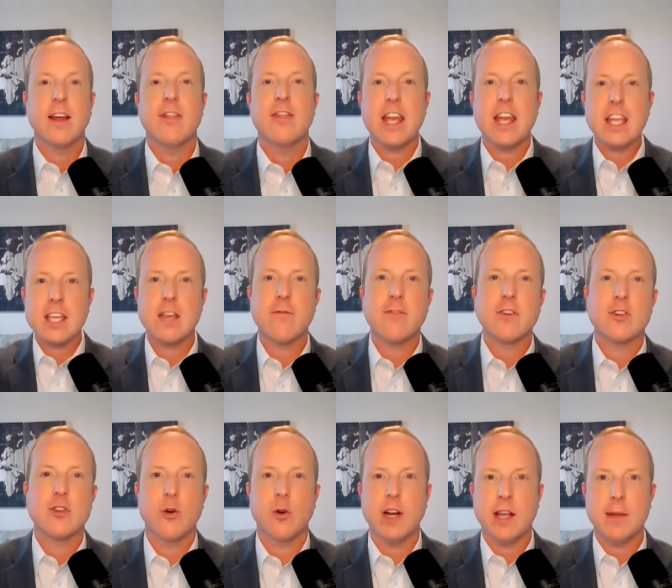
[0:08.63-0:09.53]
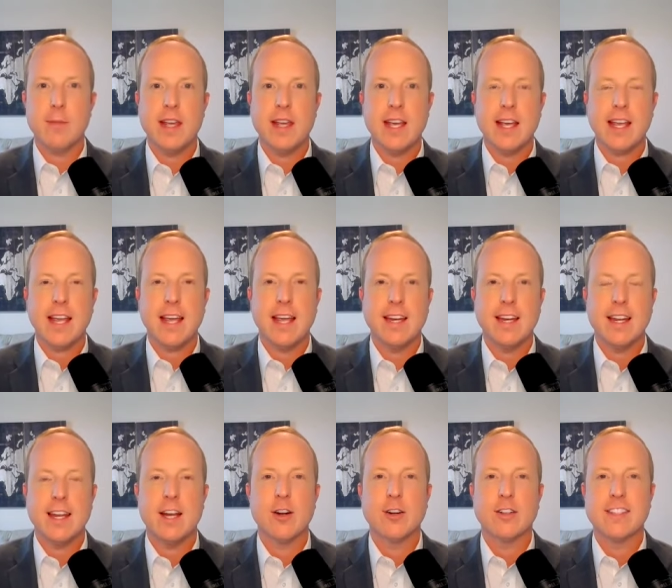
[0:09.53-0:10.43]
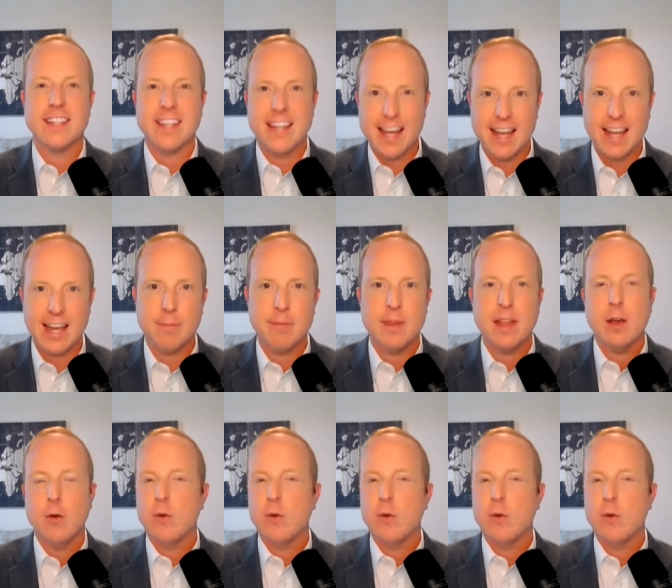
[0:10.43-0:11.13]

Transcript: Thank you for joining me again here today.